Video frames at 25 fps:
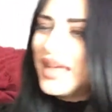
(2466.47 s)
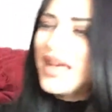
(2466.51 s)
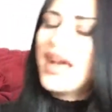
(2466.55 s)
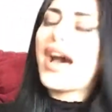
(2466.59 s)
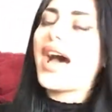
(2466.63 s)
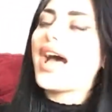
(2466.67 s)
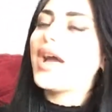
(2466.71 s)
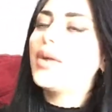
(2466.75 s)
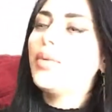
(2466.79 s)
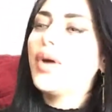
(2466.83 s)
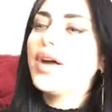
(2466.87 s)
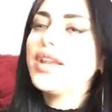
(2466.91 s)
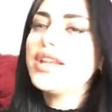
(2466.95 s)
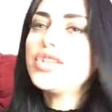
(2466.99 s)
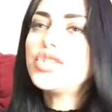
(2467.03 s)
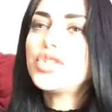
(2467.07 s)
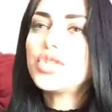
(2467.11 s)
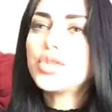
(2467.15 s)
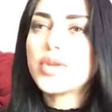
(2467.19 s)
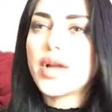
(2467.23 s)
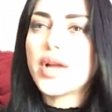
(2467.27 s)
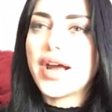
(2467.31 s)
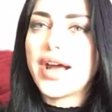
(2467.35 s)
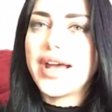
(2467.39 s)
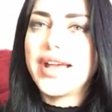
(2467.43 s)
I want to
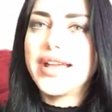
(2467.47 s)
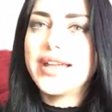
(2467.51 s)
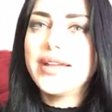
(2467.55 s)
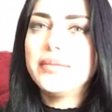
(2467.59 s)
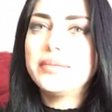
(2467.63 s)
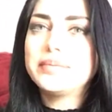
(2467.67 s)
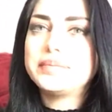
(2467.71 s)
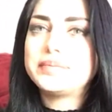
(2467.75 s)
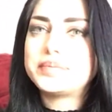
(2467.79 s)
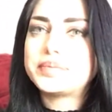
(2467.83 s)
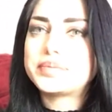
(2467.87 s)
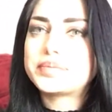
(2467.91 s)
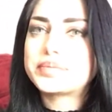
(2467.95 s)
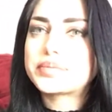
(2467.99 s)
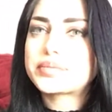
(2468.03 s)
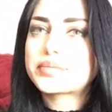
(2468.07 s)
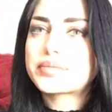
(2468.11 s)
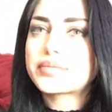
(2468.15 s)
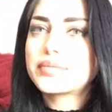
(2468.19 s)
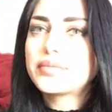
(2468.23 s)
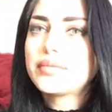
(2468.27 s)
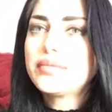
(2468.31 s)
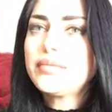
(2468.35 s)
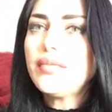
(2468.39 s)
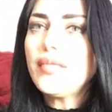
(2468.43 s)
try,
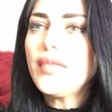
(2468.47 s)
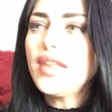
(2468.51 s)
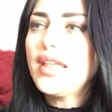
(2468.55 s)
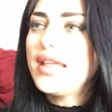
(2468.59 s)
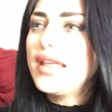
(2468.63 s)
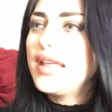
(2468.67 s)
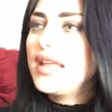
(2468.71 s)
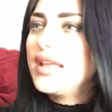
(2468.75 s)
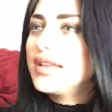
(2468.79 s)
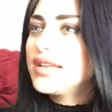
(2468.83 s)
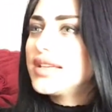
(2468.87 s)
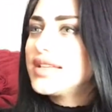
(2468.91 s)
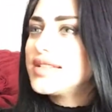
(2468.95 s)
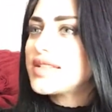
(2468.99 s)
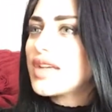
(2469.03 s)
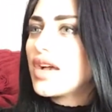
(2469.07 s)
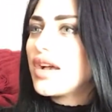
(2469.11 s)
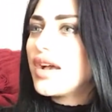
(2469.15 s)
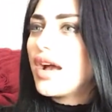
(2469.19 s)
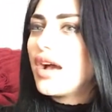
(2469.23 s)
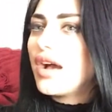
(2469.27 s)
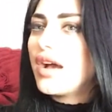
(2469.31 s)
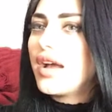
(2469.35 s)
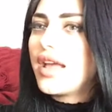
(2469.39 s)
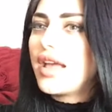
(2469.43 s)
because
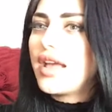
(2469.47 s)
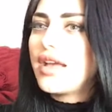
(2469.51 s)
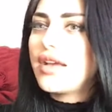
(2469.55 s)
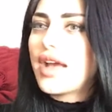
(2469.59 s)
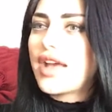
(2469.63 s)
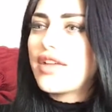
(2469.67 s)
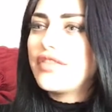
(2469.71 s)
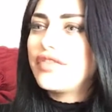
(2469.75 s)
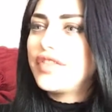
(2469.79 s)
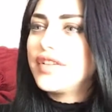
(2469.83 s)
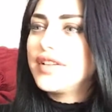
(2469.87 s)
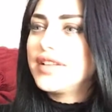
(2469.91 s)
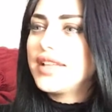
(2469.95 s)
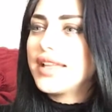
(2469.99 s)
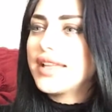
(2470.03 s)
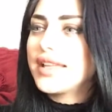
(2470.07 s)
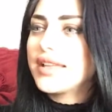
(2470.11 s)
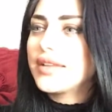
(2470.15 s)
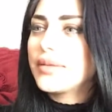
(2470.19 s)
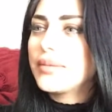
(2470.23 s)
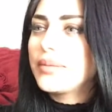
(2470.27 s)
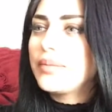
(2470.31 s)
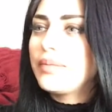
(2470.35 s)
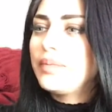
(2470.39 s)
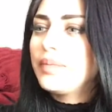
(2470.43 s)
I feel like,
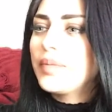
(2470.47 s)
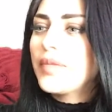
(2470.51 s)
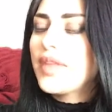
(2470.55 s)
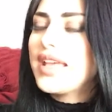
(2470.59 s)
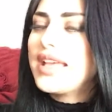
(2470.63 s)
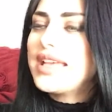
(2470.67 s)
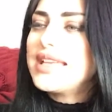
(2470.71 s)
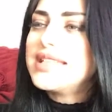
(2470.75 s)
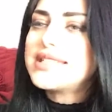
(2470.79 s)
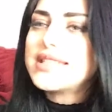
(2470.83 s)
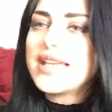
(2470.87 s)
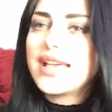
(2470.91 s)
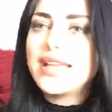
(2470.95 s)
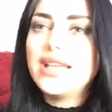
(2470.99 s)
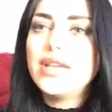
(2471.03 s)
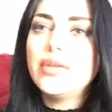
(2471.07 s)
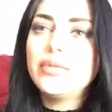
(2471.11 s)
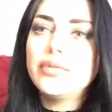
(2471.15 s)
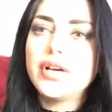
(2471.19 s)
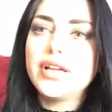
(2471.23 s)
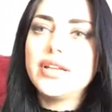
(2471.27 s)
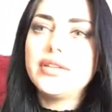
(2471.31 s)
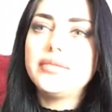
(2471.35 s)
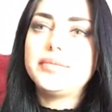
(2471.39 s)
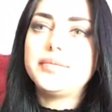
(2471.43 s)
is
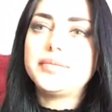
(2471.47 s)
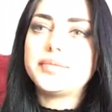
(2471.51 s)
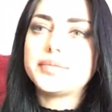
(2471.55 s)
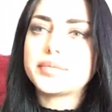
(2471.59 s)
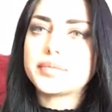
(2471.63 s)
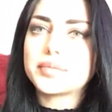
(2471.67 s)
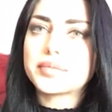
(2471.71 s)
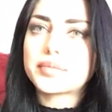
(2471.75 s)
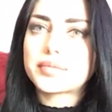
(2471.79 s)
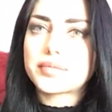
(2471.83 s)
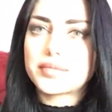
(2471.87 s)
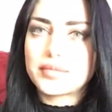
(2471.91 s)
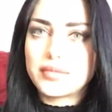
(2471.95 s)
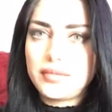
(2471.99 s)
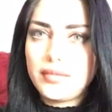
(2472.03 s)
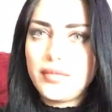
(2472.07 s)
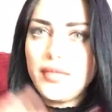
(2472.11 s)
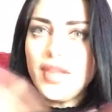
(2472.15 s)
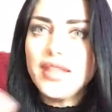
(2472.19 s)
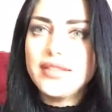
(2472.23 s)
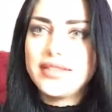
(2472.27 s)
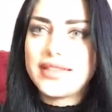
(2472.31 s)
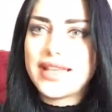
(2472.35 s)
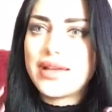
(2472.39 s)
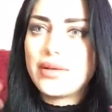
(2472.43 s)
anyone
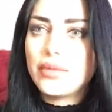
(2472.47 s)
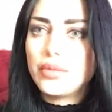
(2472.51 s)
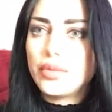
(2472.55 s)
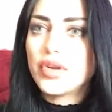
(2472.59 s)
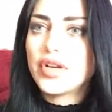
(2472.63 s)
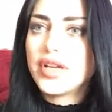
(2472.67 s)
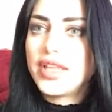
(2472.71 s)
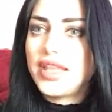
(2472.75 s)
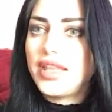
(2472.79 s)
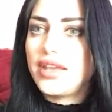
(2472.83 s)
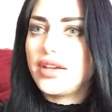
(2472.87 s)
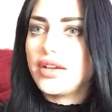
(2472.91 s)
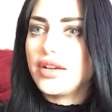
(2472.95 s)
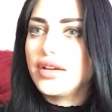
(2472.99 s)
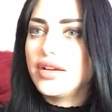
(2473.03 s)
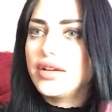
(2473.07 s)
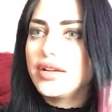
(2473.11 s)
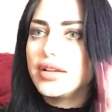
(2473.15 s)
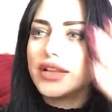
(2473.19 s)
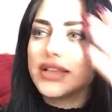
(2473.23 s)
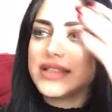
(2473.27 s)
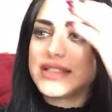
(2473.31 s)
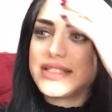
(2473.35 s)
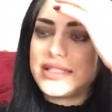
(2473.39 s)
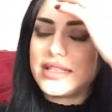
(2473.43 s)
that we're here?
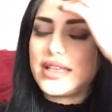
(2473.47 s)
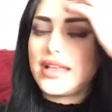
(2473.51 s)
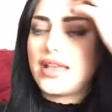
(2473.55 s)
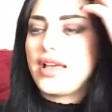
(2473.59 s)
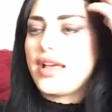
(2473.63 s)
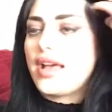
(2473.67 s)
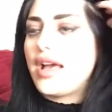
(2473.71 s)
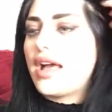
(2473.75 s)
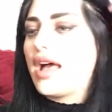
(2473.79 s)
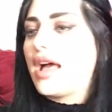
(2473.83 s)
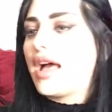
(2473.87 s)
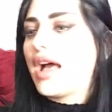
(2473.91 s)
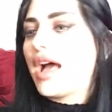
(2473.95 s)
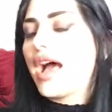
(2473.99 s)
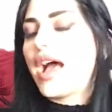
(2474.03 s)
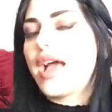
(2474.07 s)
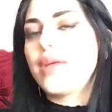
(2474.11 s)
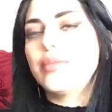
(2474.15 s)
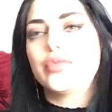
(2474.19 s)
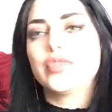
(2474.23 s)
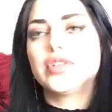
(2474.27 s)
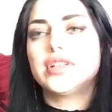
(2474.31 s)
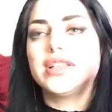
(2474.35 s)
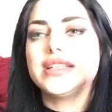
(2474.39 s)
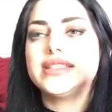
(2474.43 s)
Because
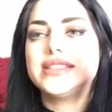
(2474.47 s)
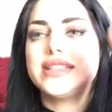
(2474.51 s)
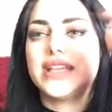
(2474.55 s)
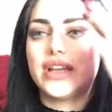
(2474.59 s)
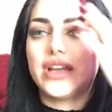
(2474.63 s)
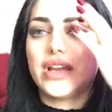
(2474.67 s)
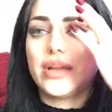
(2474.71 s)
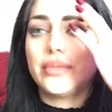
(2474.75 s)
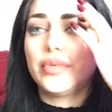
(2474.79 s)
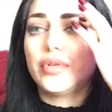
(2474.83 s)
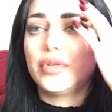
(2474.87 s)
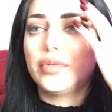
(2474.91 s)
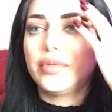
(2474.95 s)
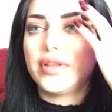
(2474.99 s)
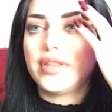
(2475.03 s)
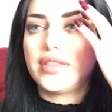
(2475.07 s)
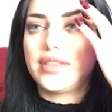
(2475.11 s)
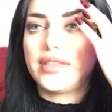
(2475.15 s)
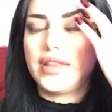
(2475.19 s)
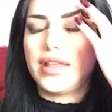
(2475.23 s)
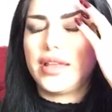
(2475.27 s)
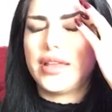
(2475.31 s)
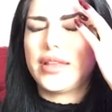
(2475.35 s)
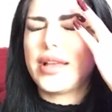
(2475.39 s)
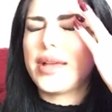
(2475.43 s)
I'm really terrible with,
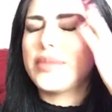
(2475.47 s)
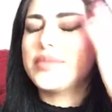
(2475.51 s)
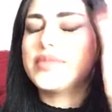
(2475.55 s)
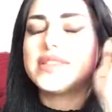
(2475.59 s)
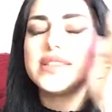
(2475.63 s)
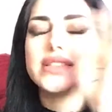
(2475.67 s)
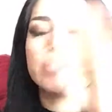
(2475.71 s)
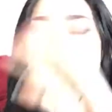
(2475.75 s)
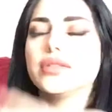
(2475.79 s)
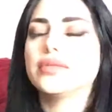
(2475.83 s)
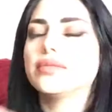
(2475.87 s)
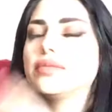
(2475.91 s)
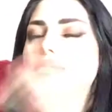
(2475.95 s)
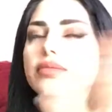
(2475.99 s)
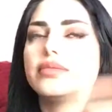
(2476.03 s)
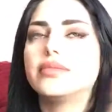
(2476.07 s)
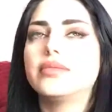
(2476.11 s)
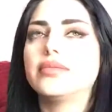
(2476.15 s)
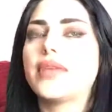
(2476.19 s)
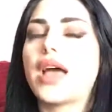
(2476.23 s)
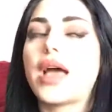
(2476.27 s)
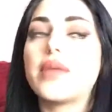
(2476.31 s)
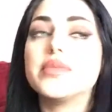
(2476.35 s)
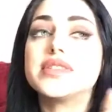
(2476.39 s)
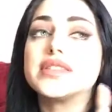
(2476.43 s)
like, I'm
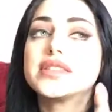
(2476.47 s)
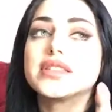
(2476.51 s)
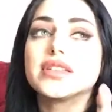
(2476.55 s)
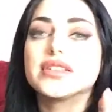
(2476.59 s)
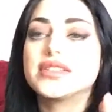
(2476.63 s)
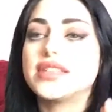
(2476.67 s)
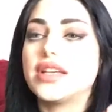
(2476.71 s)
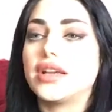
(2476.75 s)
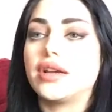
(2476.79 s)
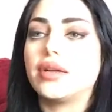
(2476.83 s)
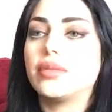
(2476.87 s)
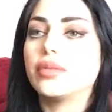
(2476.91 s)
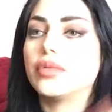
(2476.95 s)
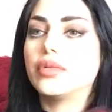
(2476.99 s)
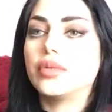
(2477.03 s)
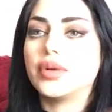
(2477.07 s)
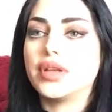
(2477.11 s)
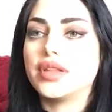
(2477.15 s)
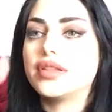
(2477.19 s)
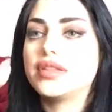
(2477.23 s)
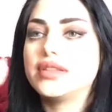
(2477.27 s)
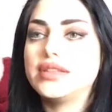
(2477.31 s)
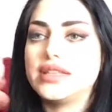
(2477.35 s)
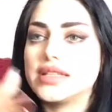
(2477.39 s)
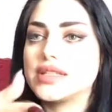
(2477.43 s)
still terrible
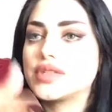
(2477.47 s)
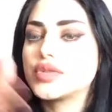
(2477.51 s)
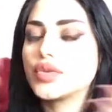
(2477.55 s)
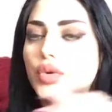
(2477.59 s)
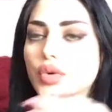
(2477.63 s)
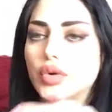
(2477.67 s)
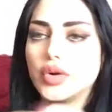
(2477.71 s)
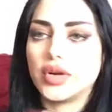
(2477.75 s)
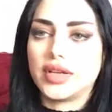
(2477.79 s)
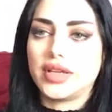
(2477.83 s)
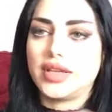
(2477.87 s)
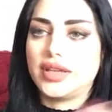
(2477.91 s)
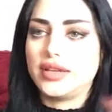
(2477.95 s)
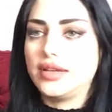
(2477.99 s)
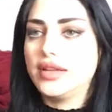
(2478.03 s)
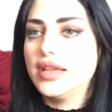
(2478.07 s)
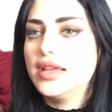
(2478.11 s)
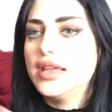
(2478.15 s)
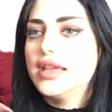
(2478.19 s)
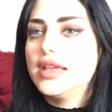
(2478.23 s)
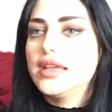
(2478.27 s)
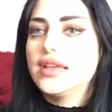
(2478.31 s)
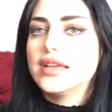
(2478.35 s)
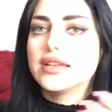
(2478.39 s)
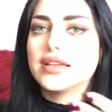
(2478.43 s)
with Discord and
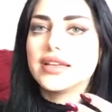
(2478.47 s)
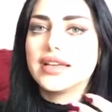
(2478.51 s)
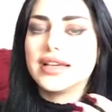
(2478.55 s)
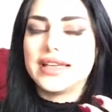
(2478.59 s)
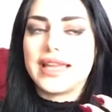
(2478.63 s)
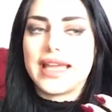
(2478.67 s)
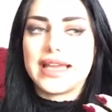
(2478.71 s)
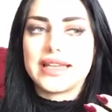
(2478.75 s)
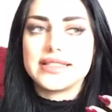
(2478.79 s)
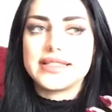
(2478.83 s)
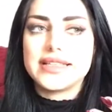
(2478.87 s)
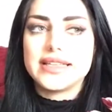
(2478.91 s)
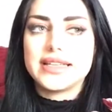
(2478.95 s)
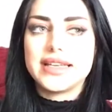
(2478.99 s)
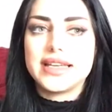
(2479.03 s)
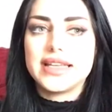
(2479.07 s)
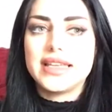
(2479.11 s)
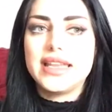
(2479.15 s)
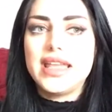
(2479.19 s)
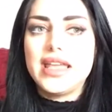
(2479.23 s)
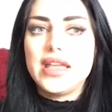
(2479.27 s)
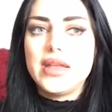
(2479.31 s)
connecting it.